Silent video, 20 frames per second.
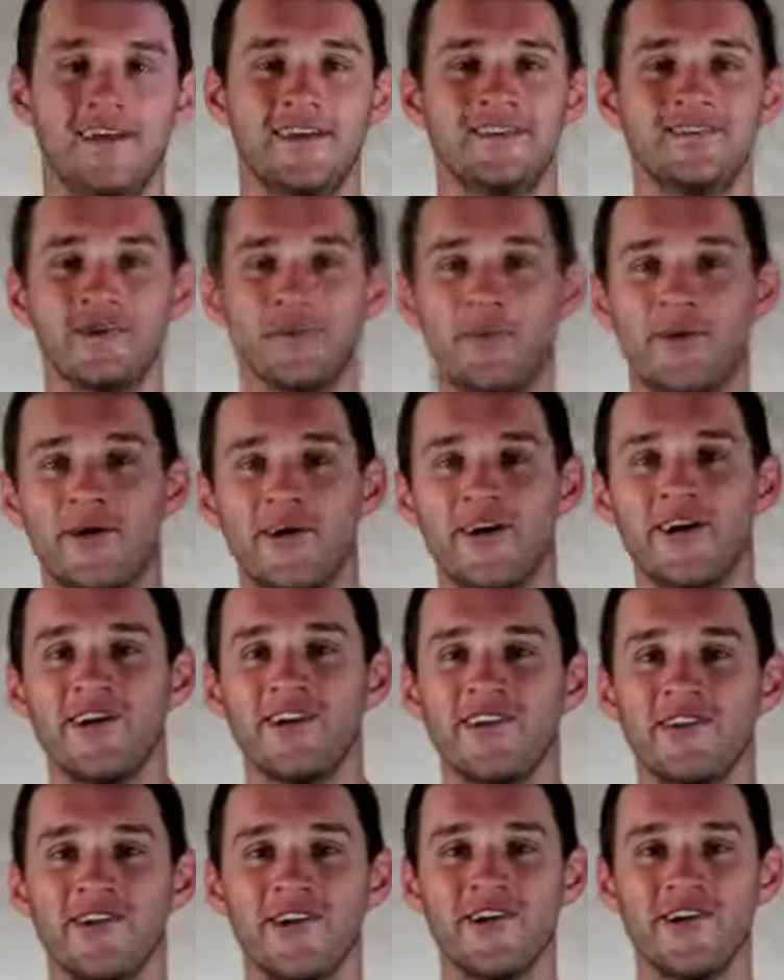So put
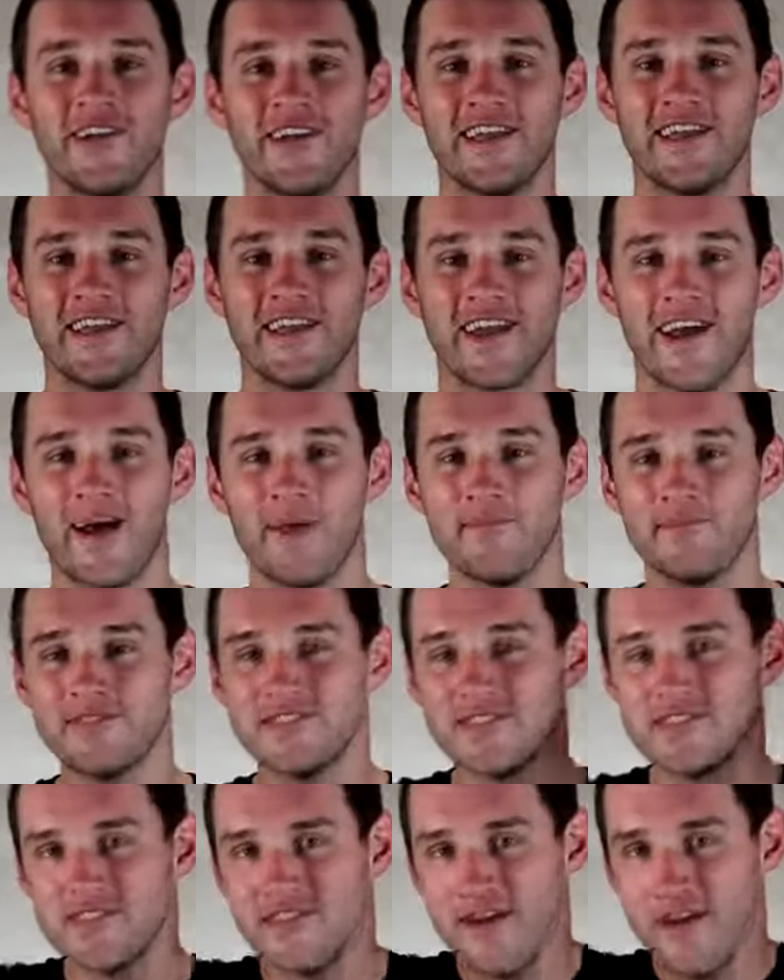on your learning
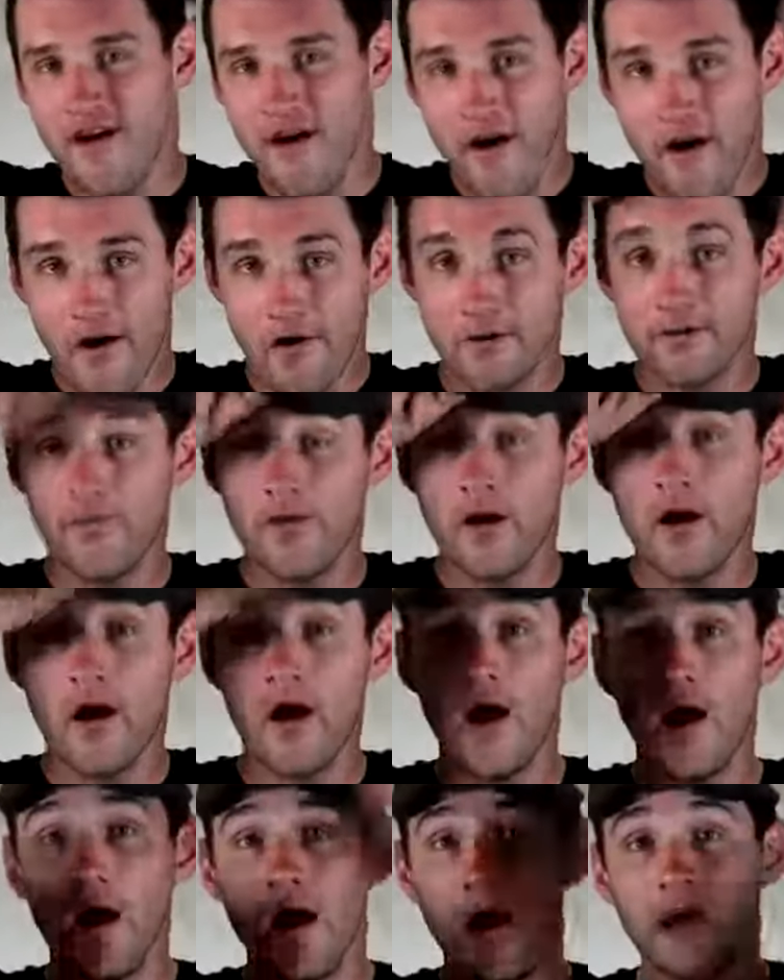caps
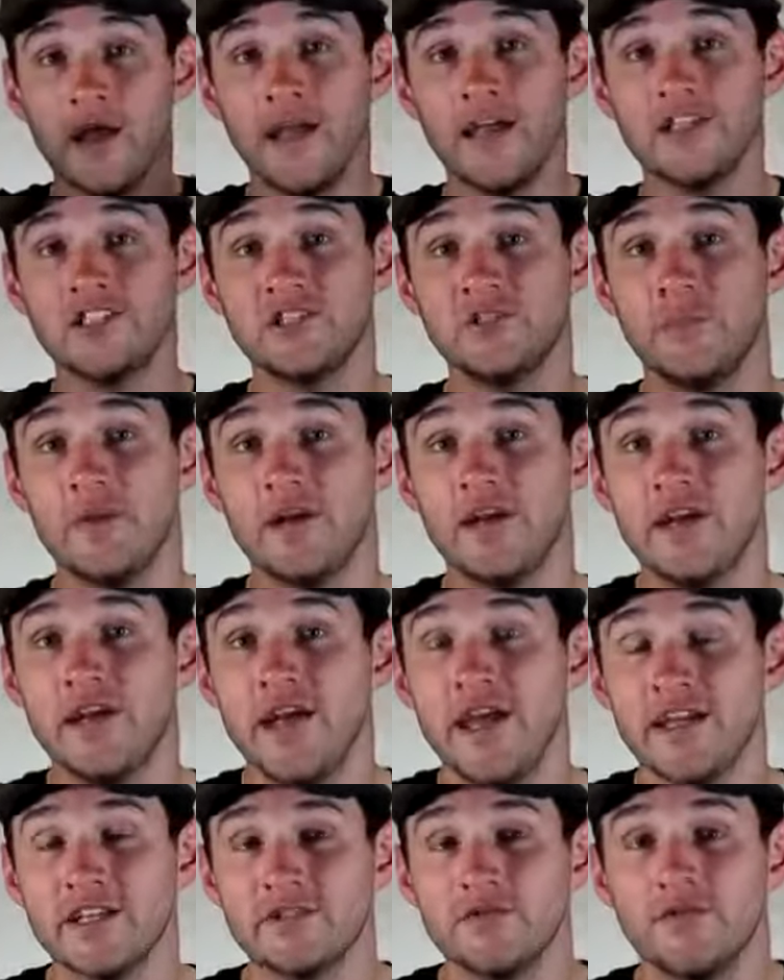and let's spend the
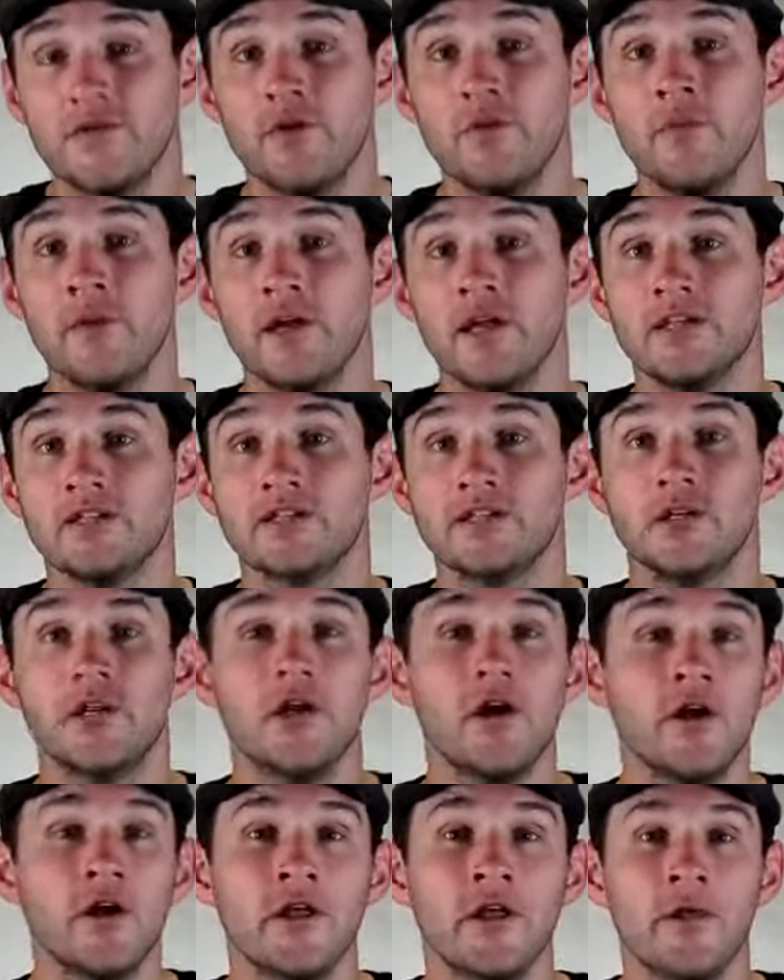next few minutes
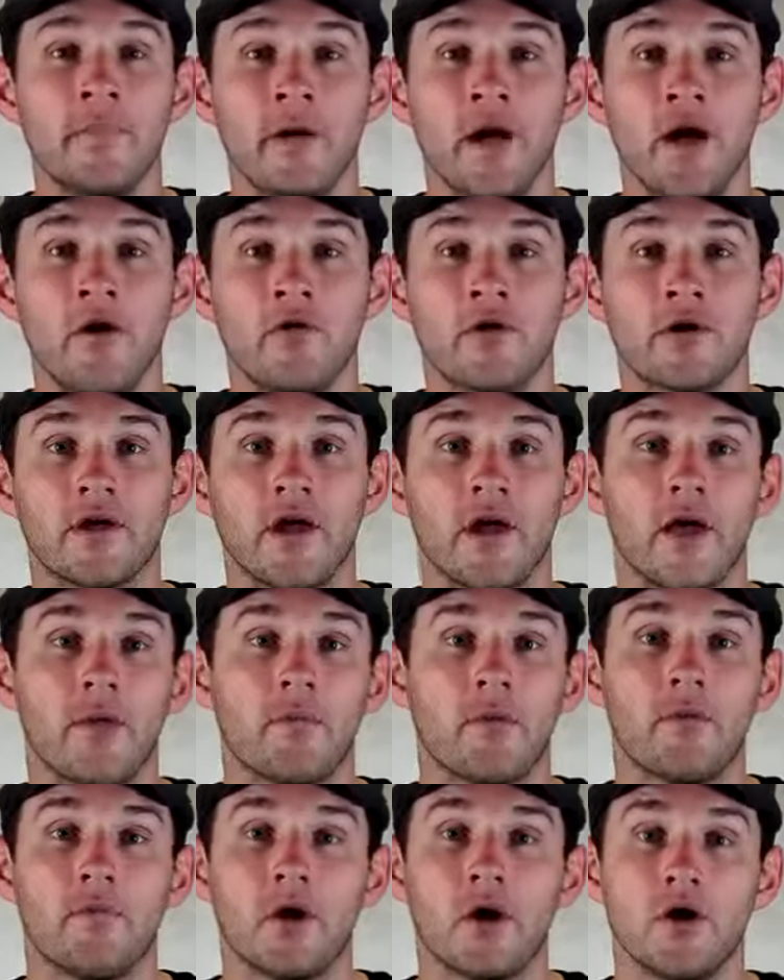learning about
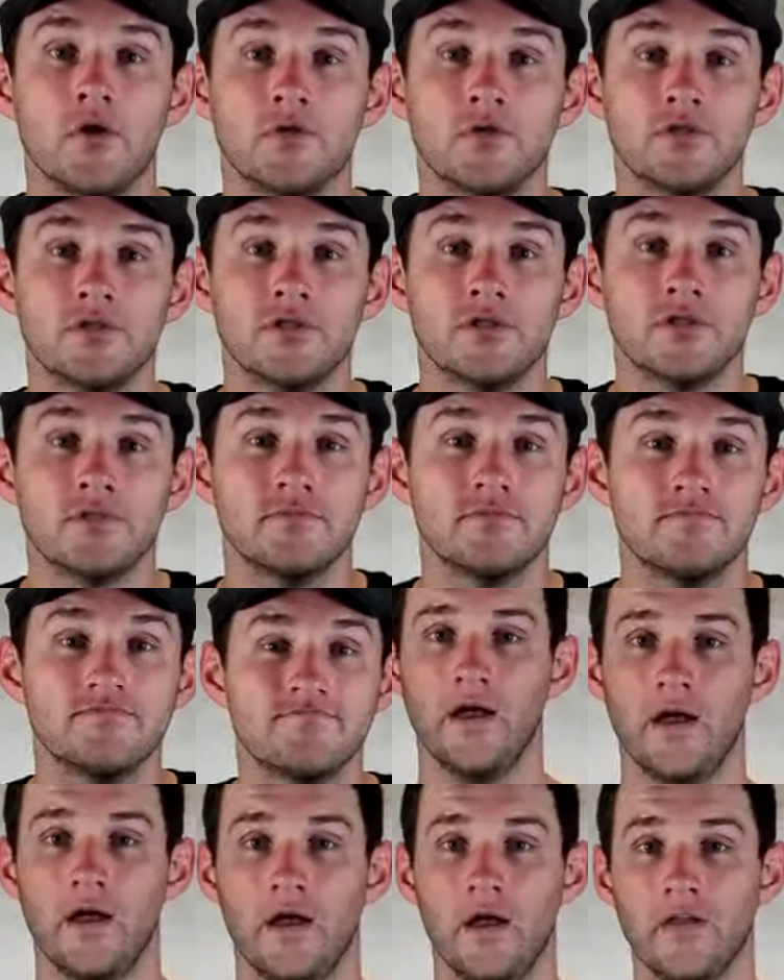camera modes.
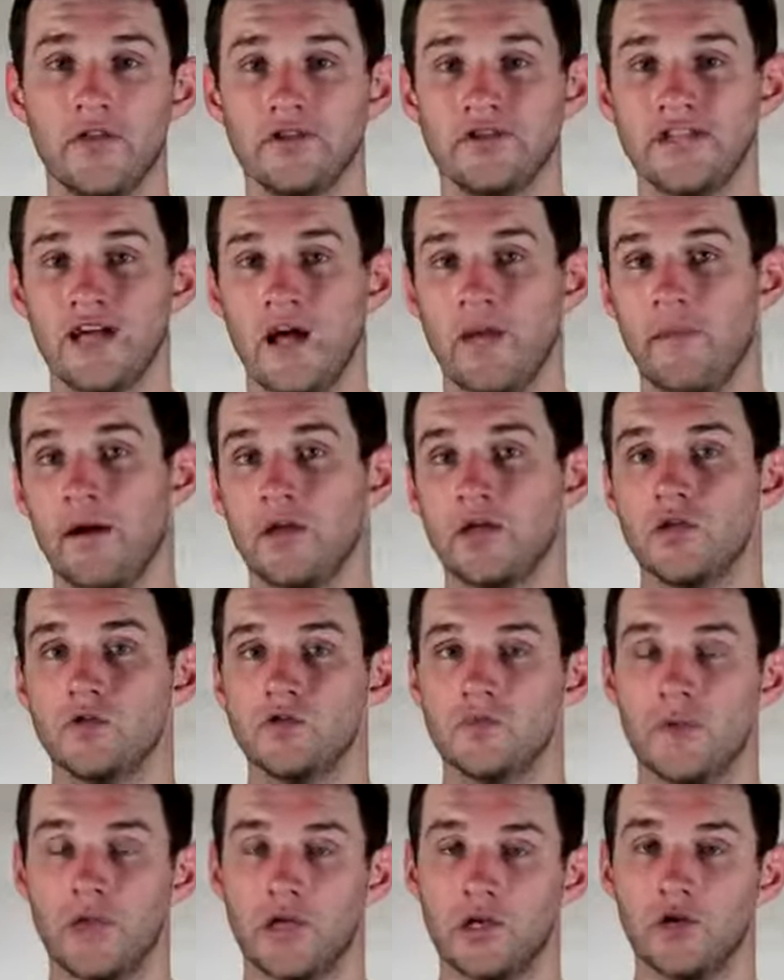Another time I use
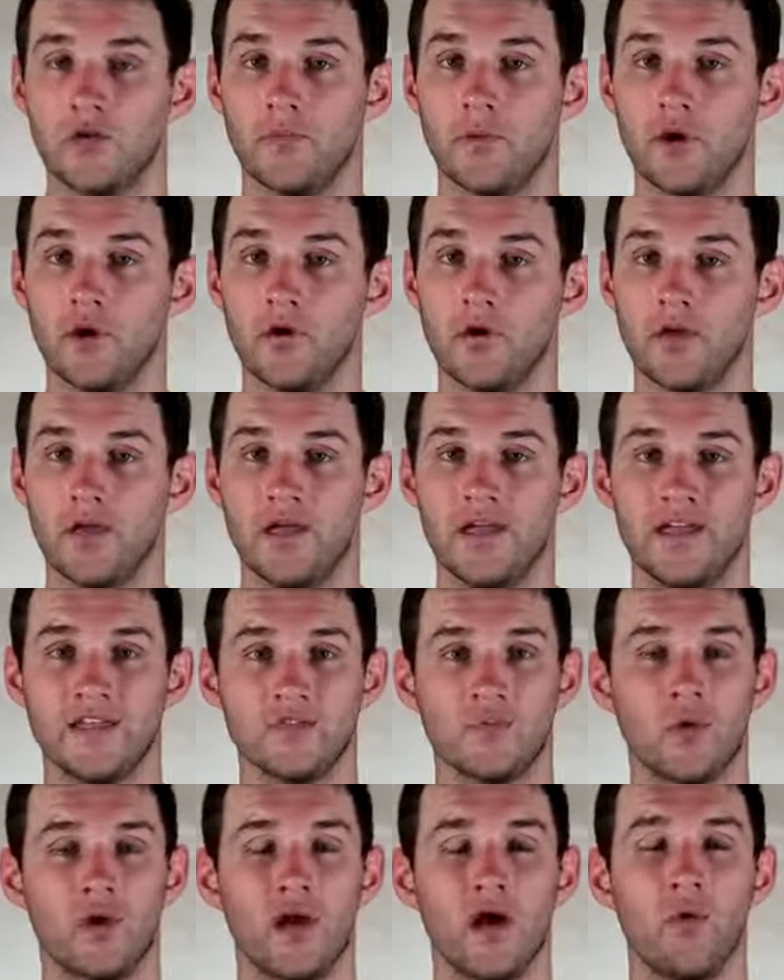manual mode
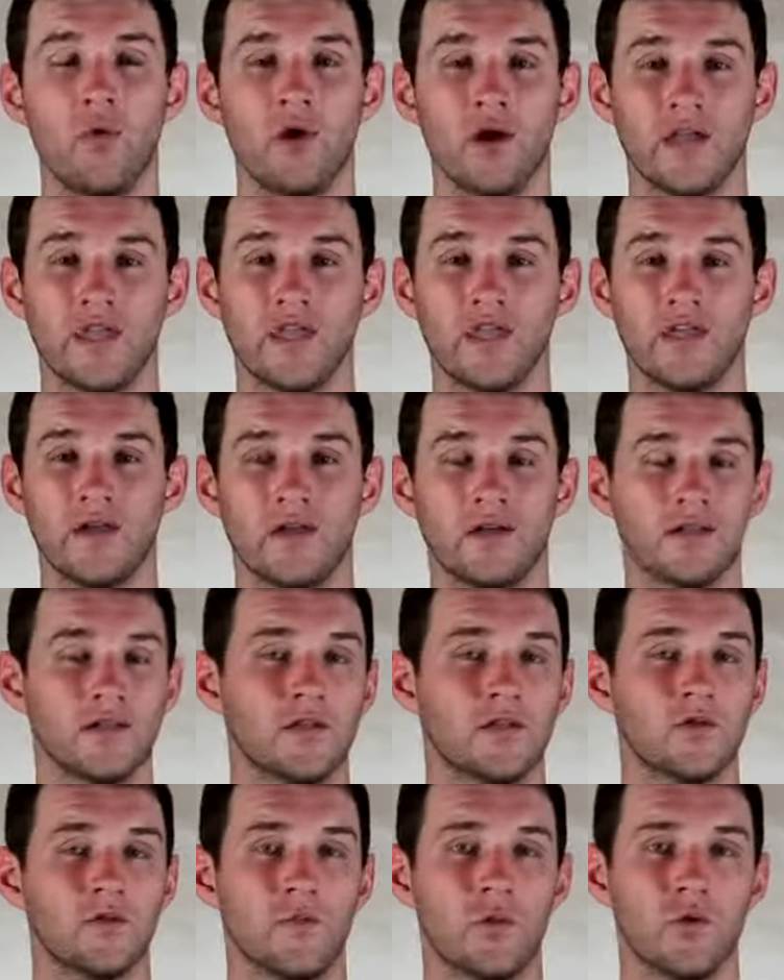is when I want to get a
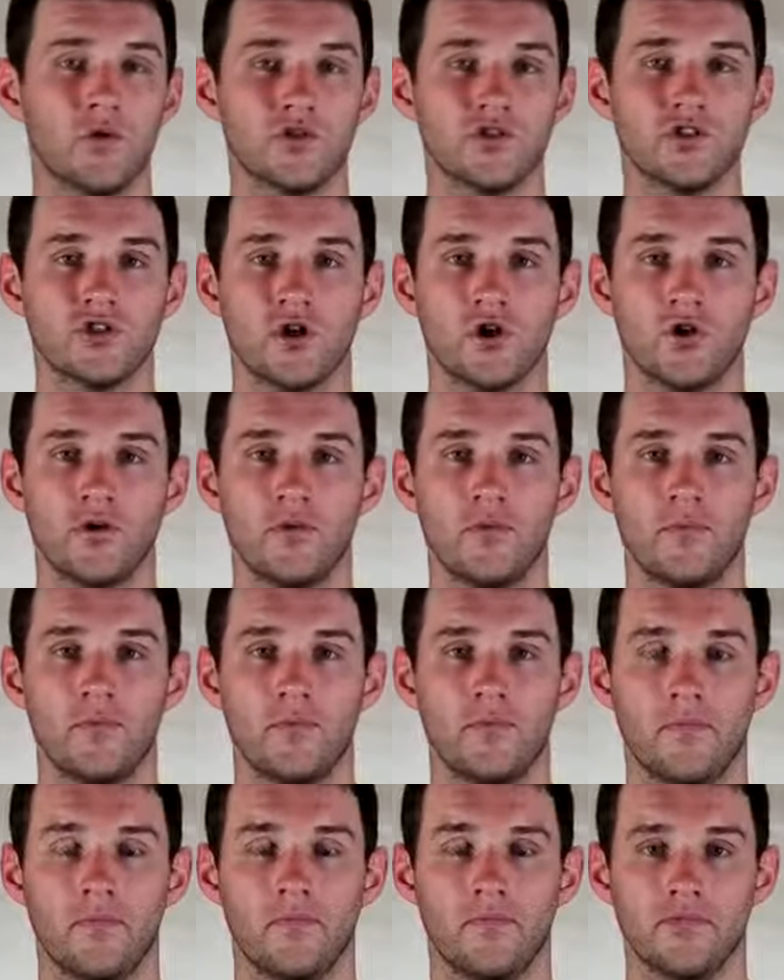little more
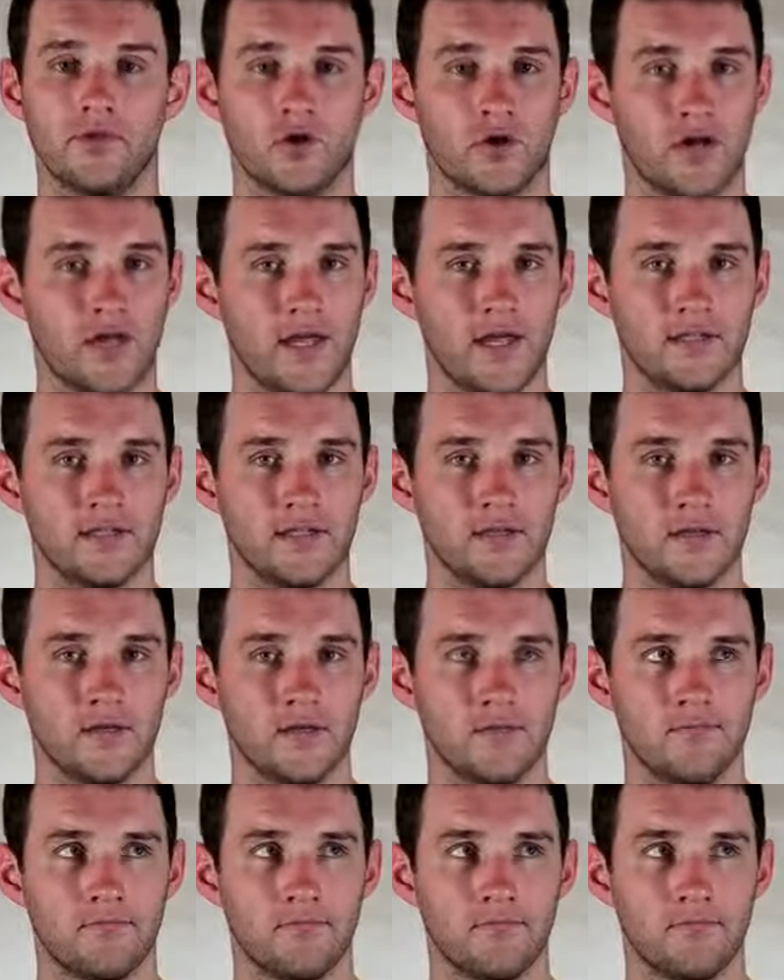sarcastic.